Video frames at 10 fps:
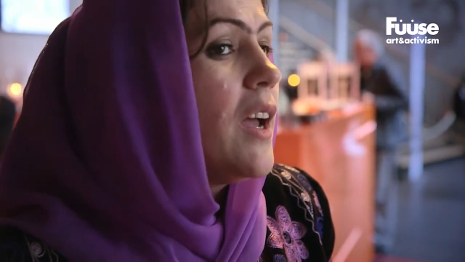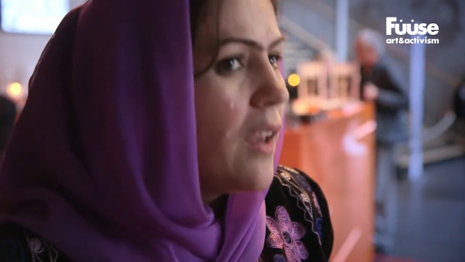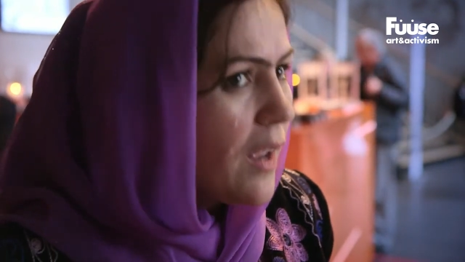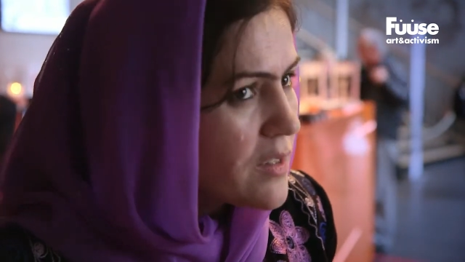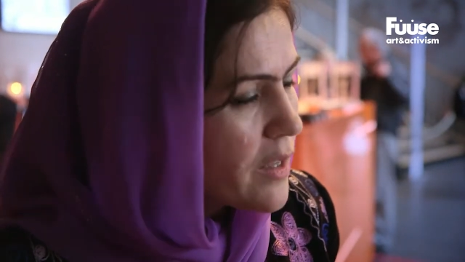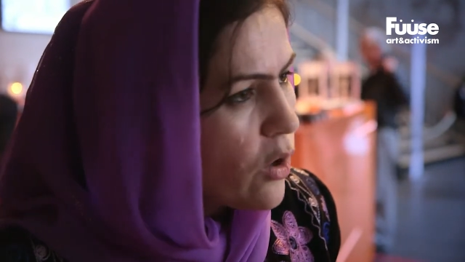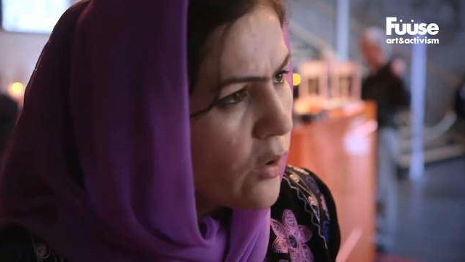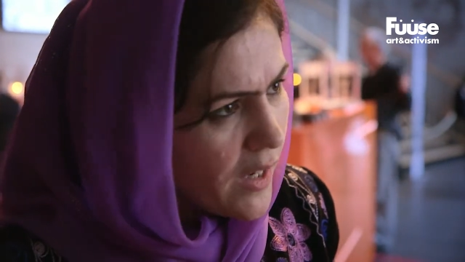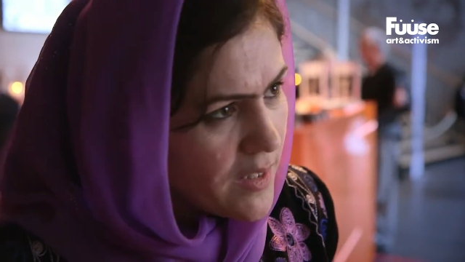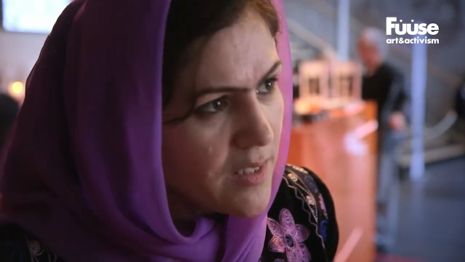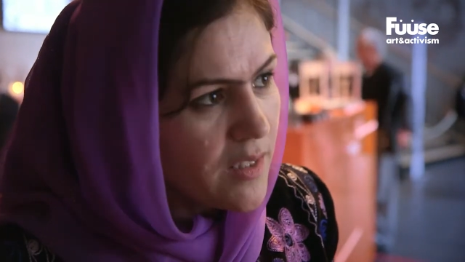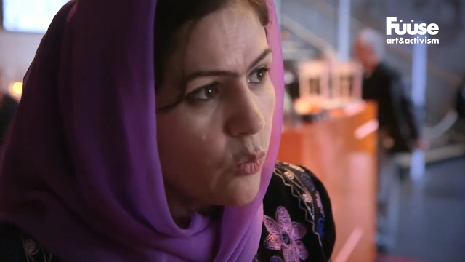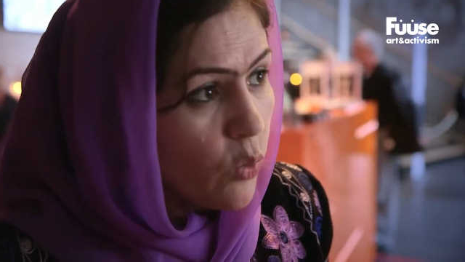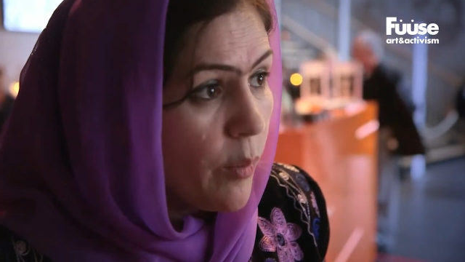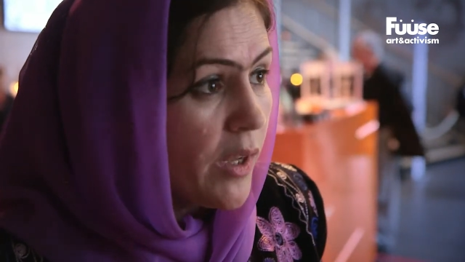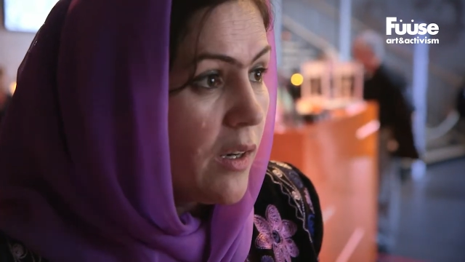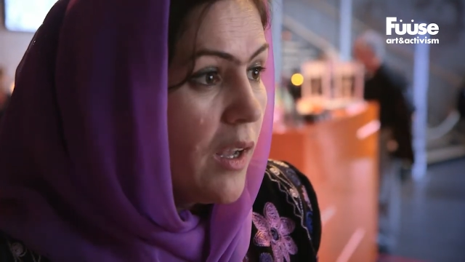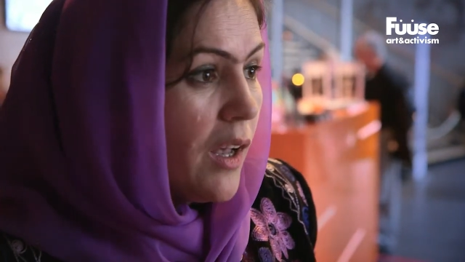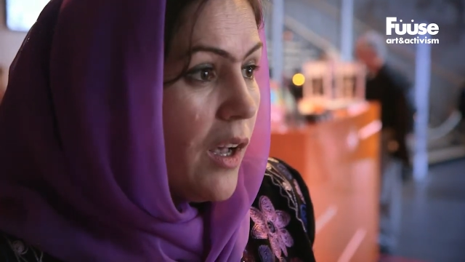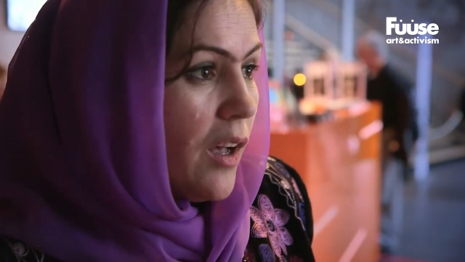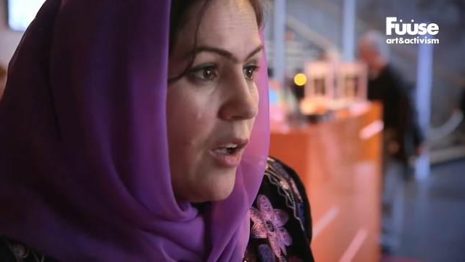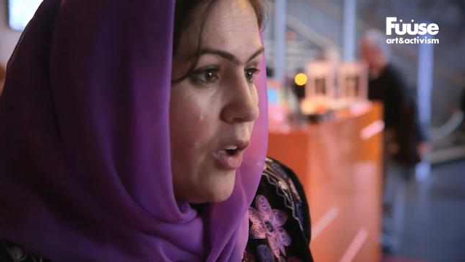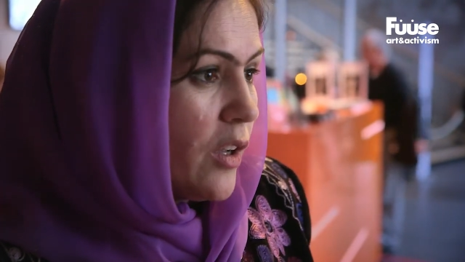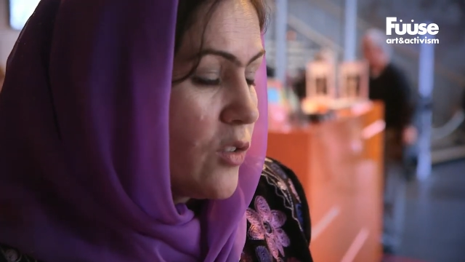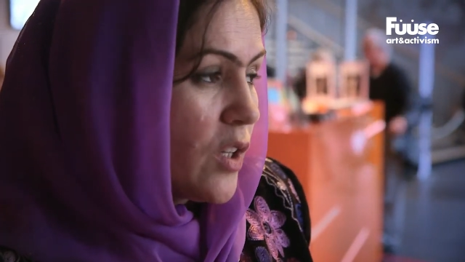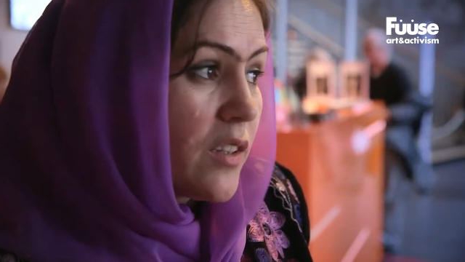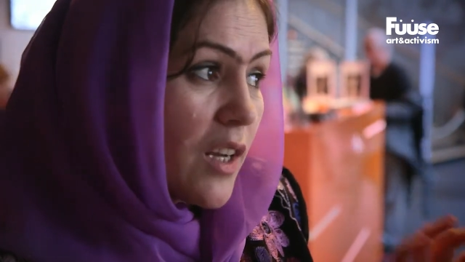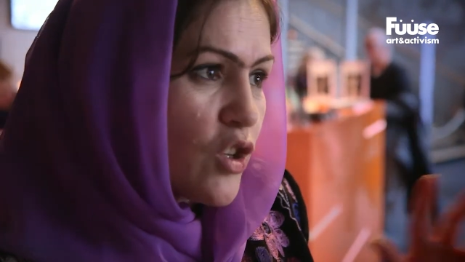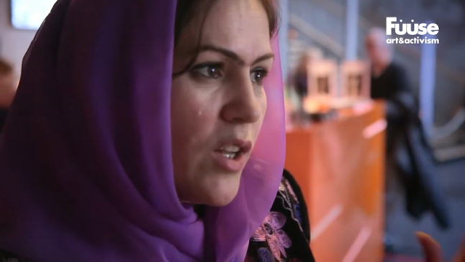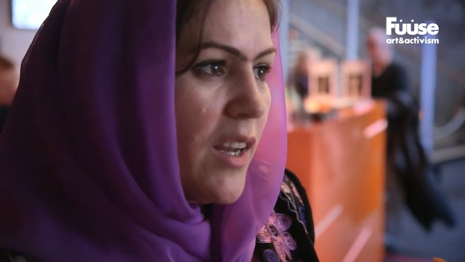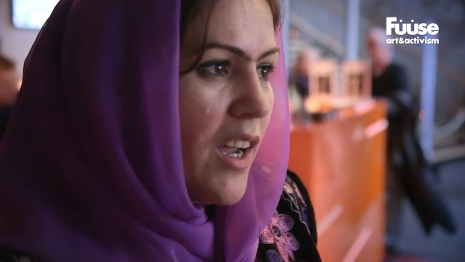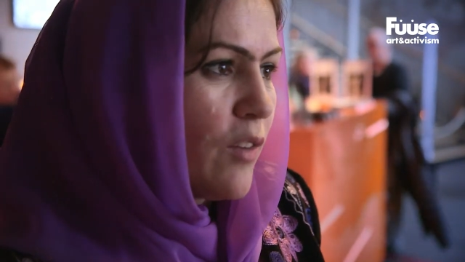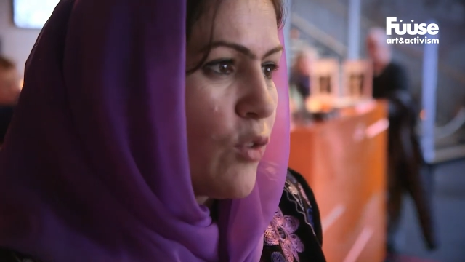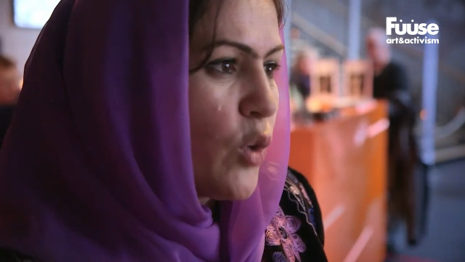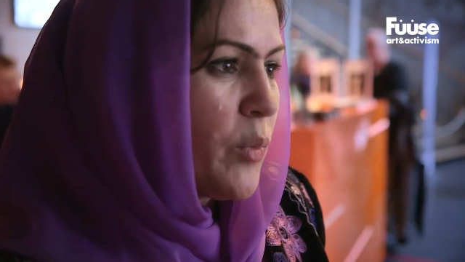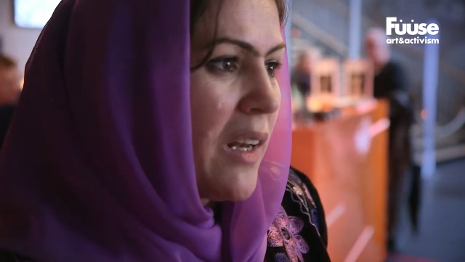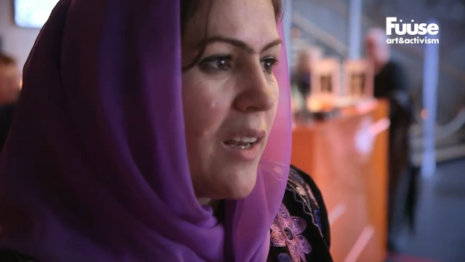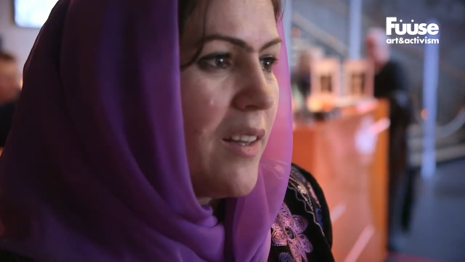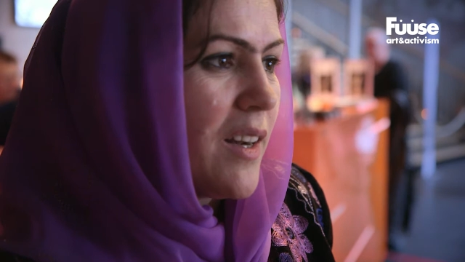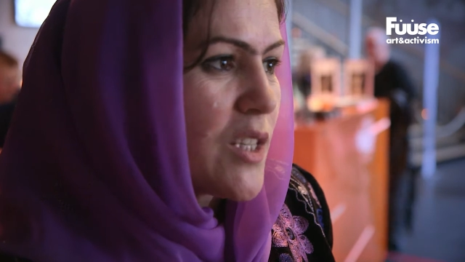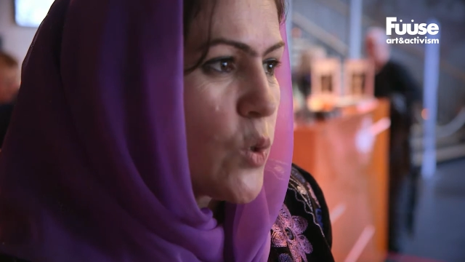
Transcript: Yes, there are cases that women traditionally have not been leaders.